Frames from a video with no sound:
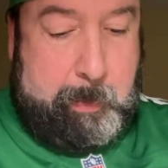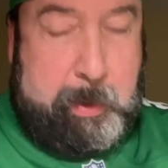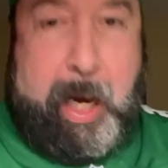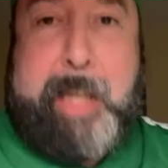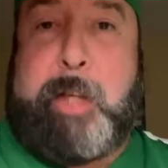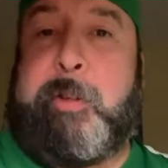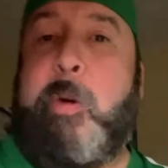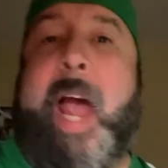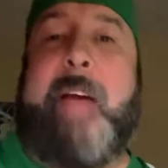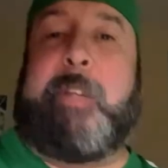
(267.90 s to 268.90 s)
Guys, if you
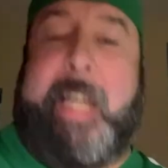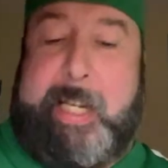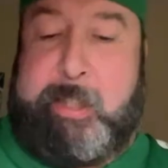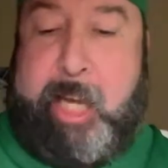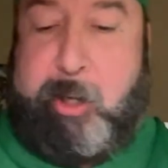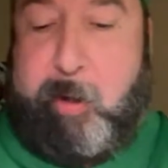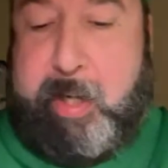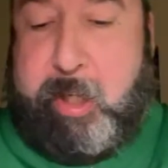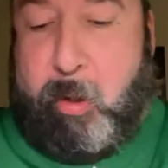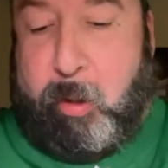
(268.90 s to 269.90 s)
have kids that are
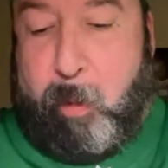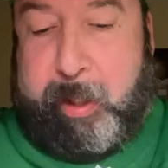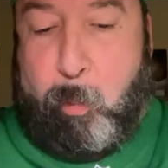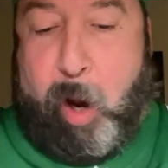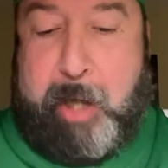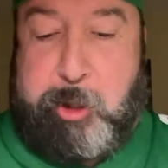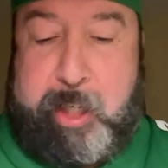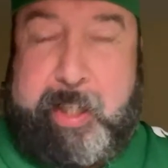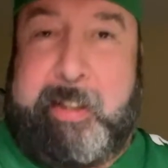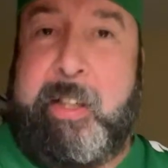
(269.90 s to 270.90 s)
into like
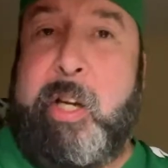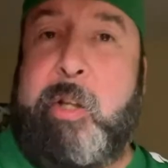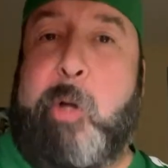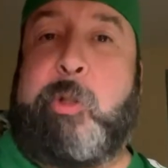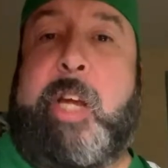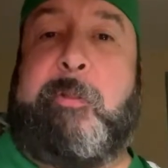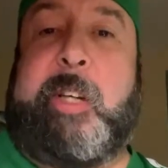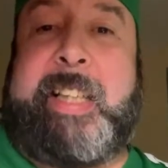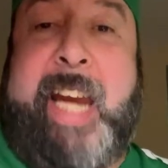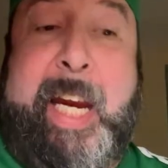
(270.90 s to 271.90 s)
watching those
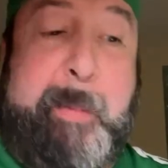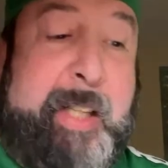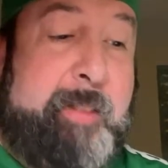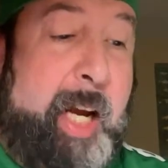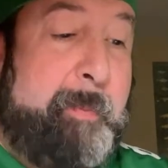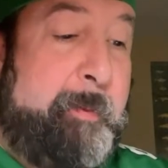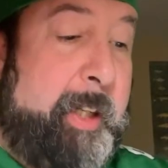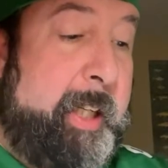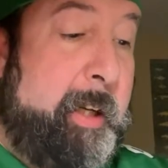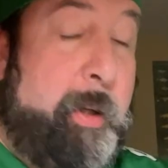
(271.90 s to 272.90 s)
different gaming type
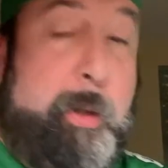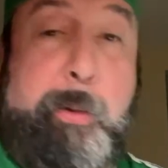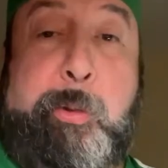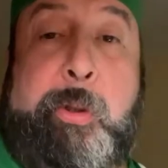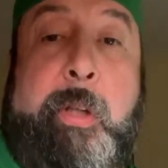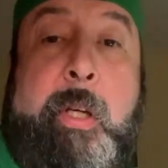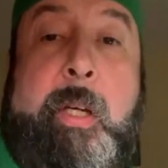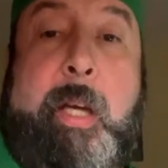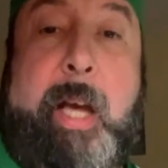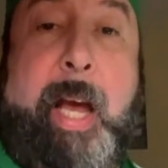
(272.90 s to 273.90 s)
videos,
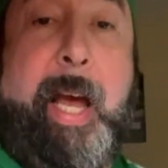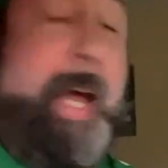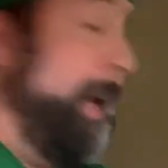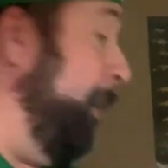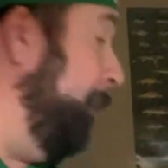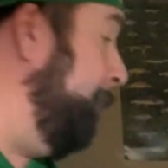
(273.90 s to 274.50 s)
I'm